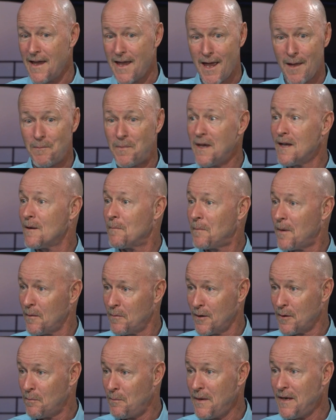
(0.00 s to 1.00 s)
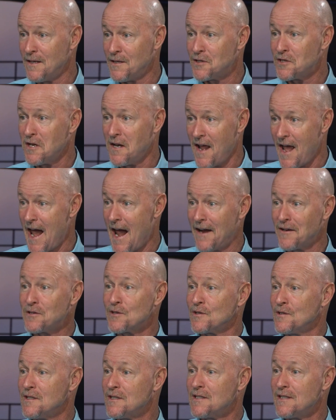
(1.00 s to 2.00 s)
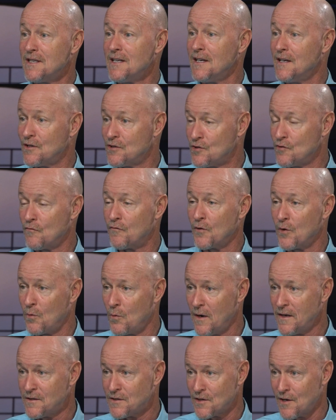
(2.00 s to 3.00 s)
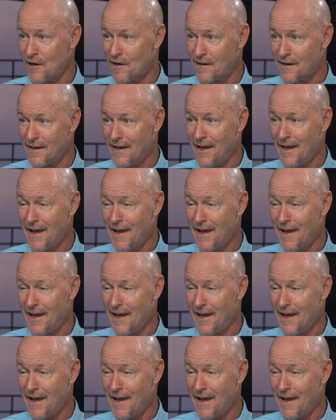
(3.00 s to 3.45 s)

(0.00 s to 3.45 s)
and be at a public beach and actually see a juvenile white shark.